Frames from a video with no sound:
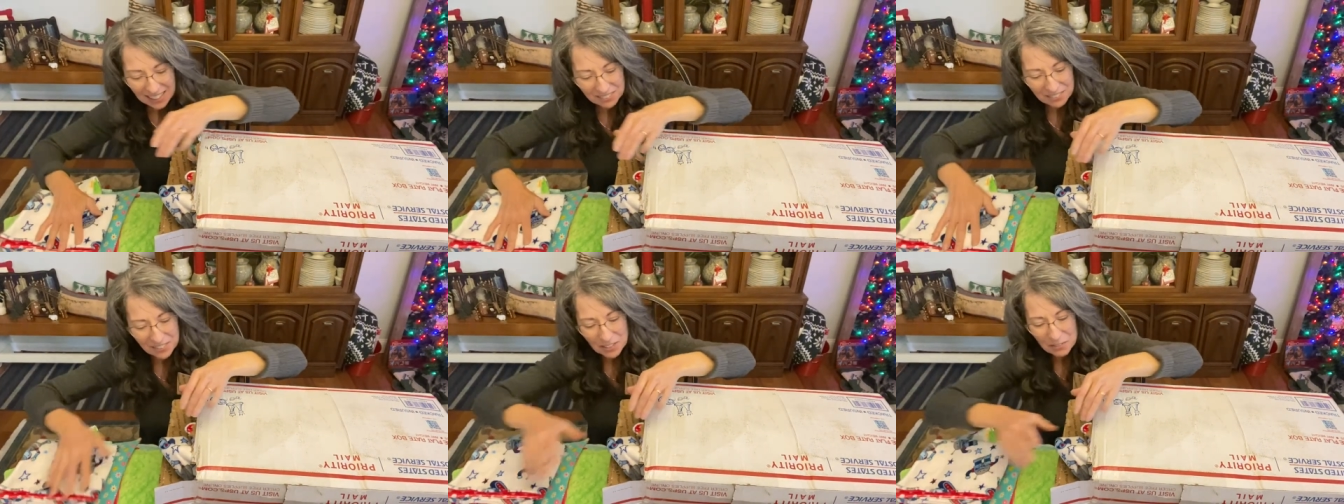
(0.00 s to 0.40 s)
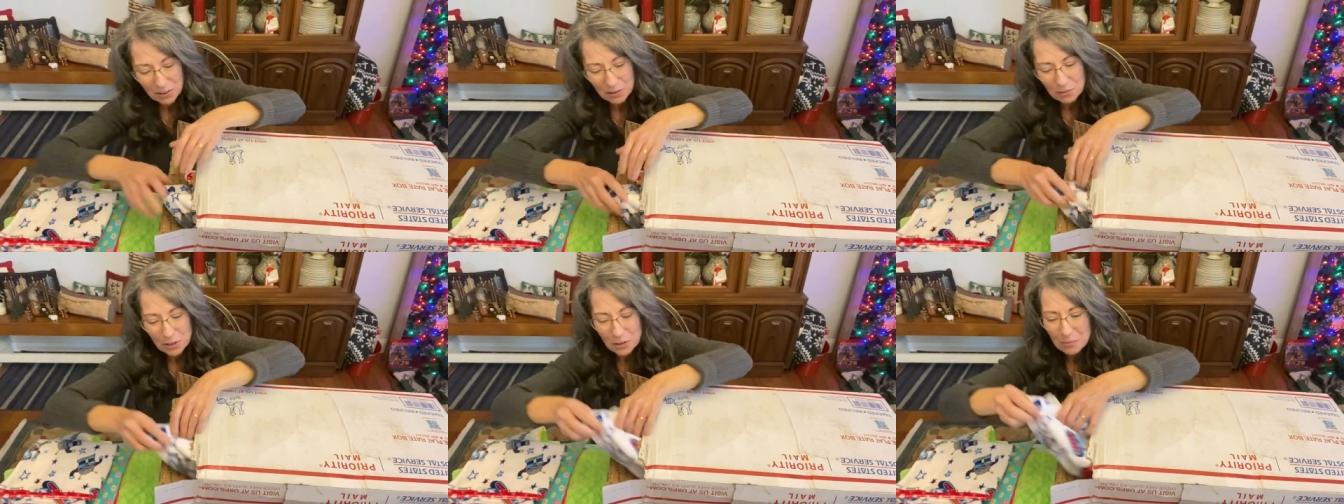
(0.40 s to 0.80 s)
for my
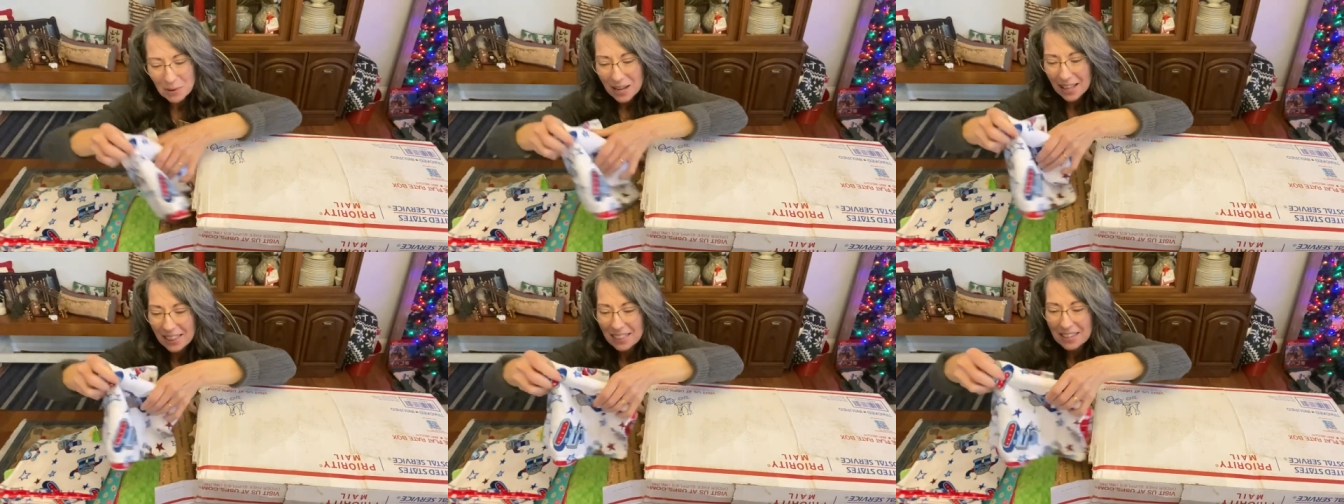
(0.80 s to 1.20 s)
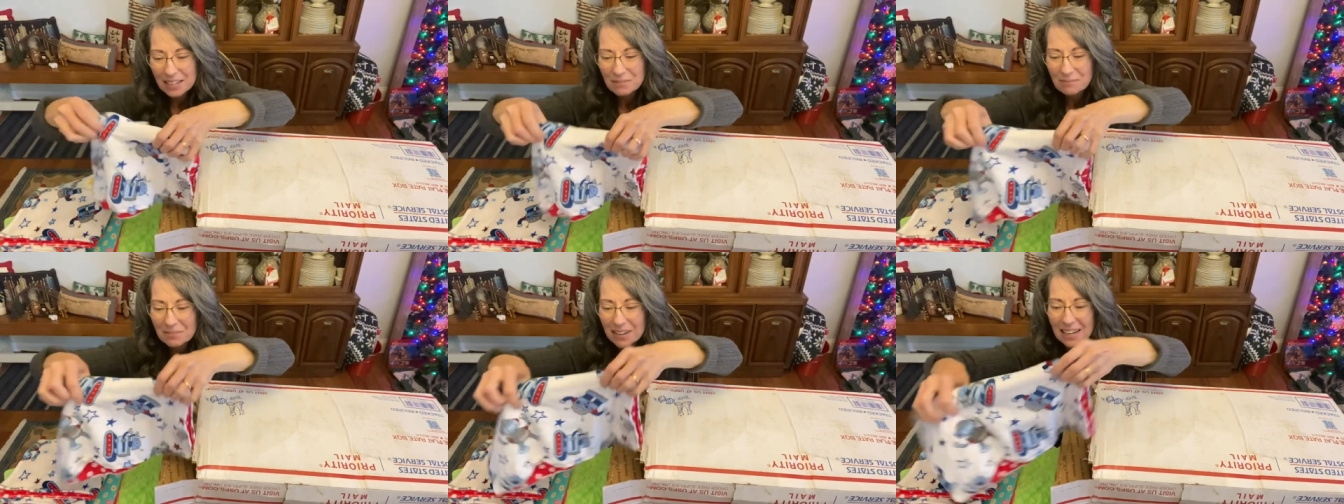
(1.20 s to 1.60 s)
robot
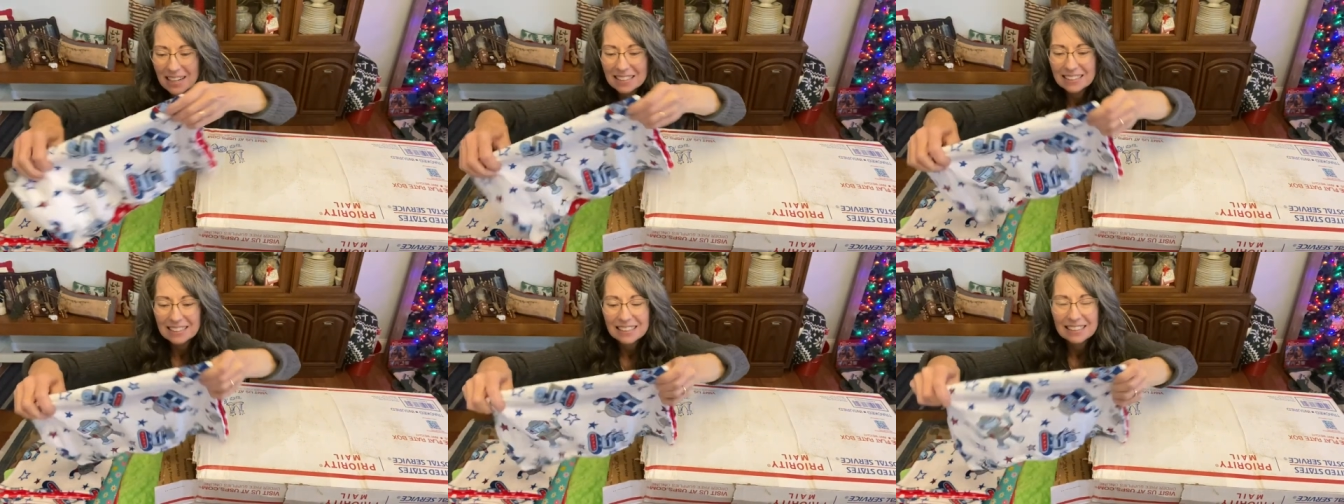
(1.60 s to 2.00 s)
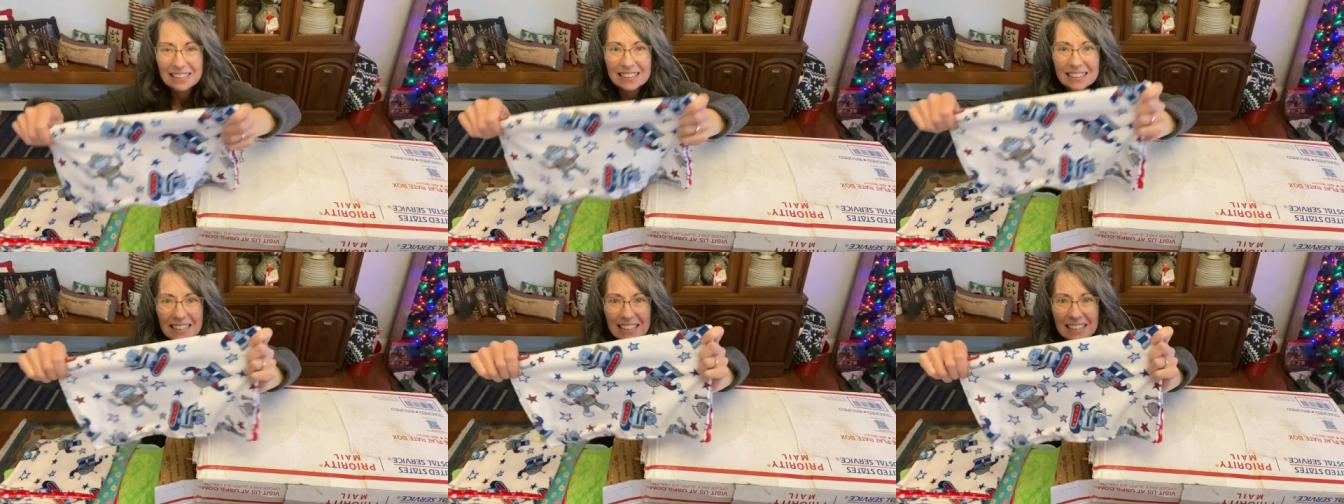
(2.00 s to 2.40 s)
theme
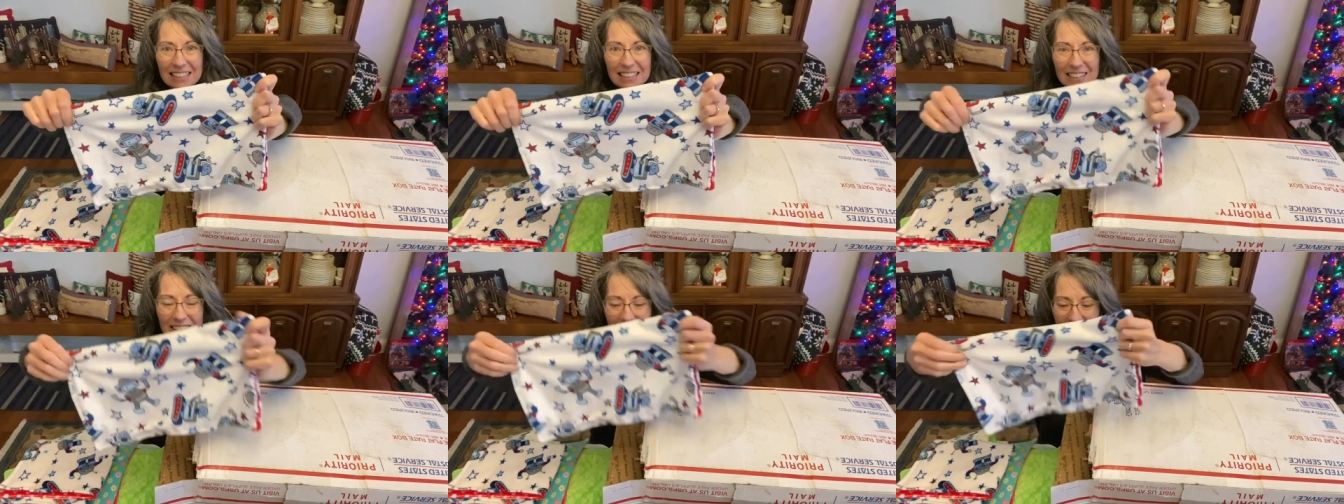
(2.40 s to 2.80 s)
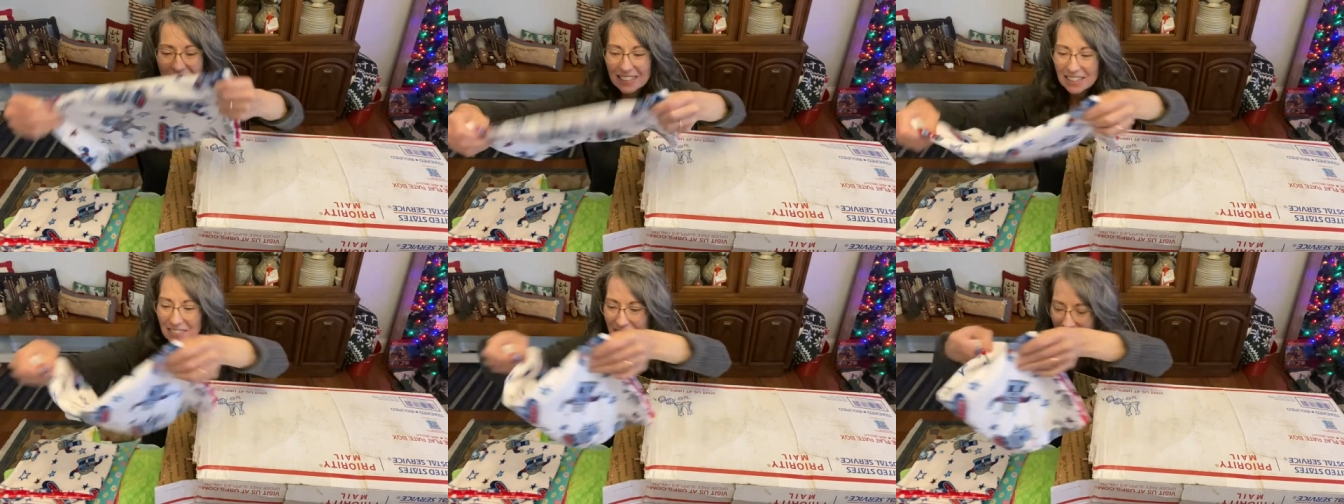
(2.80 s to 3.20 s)
boxes. I sure
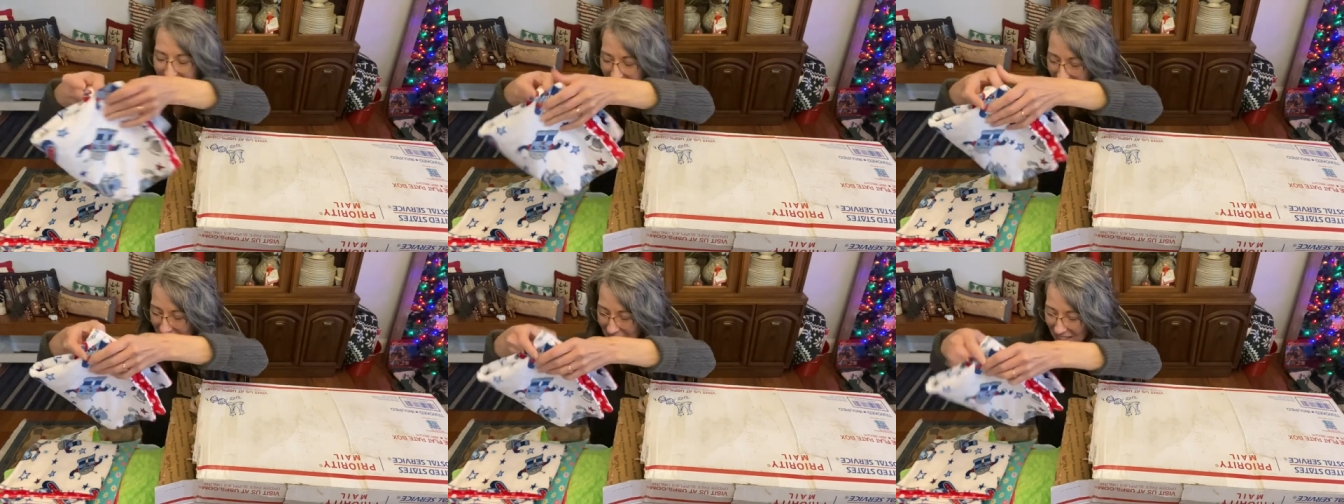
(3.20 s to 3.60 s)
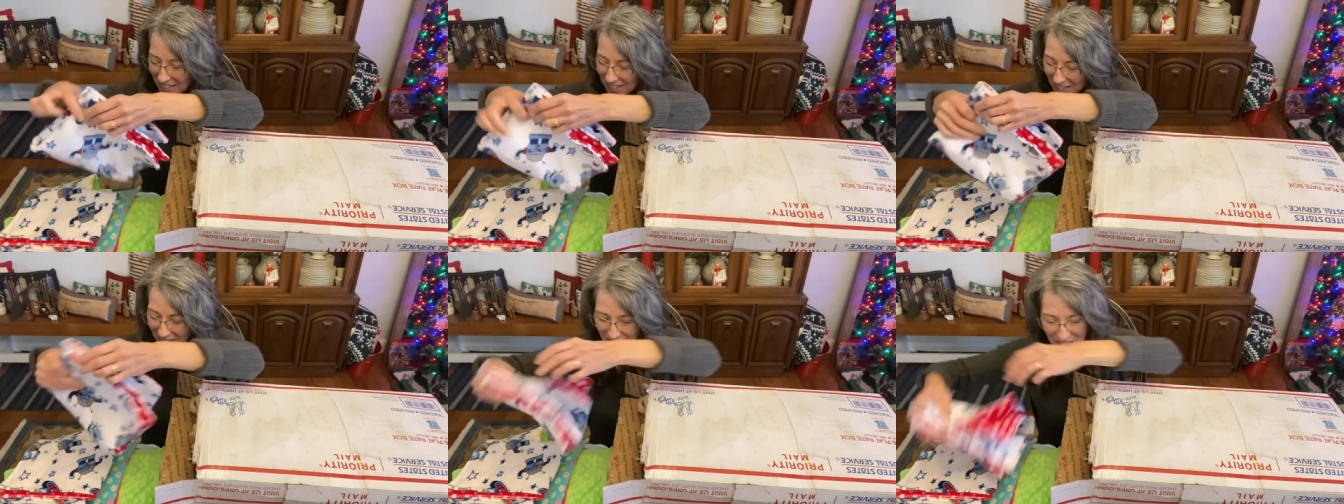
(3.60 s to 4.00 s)
love
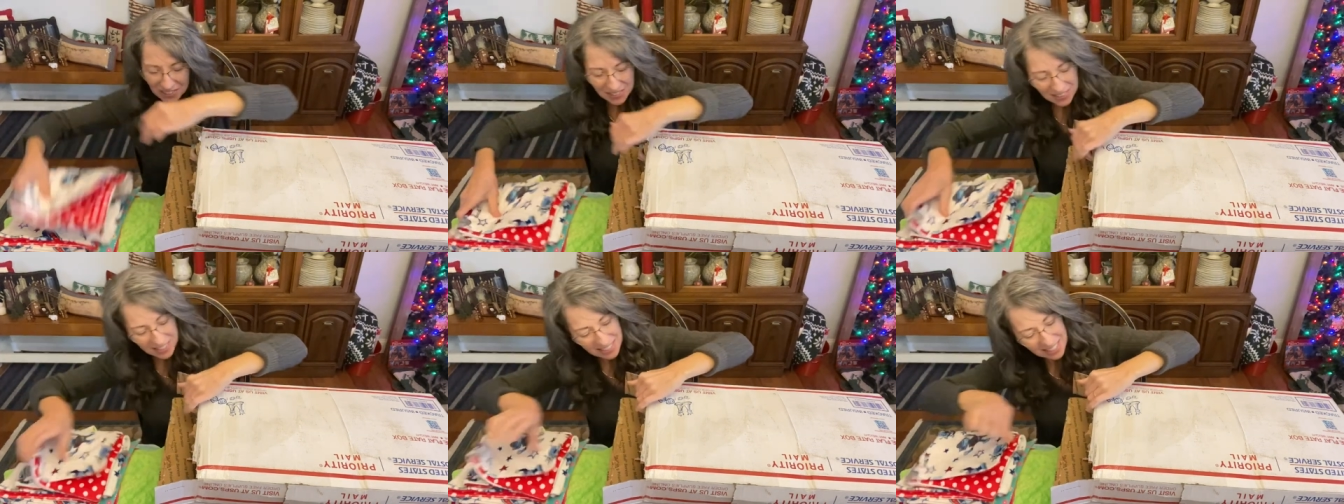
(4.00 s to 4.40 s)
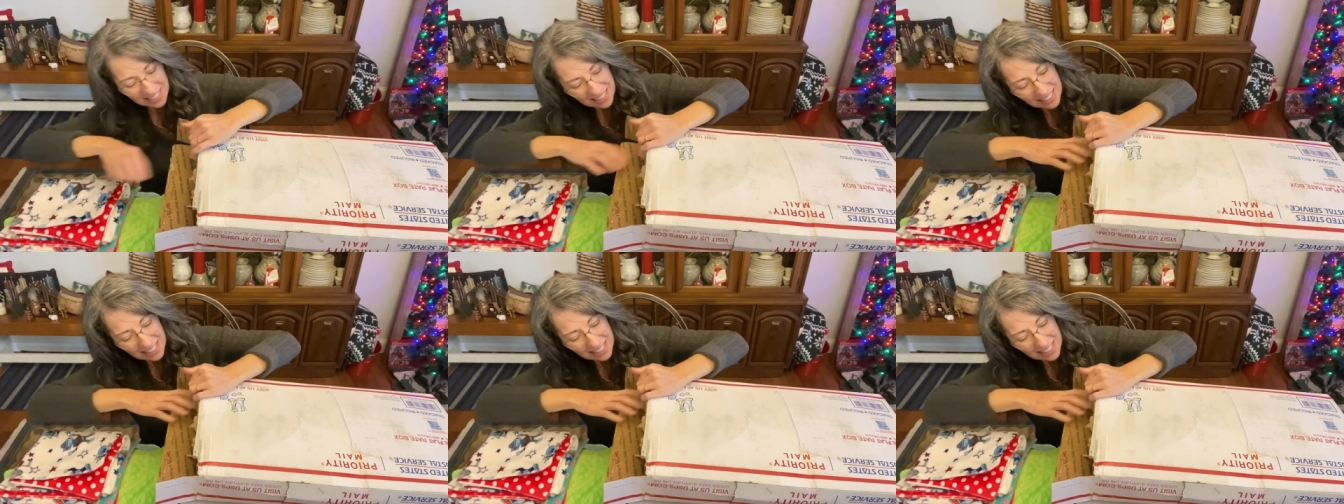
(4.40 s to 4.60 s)
doing those.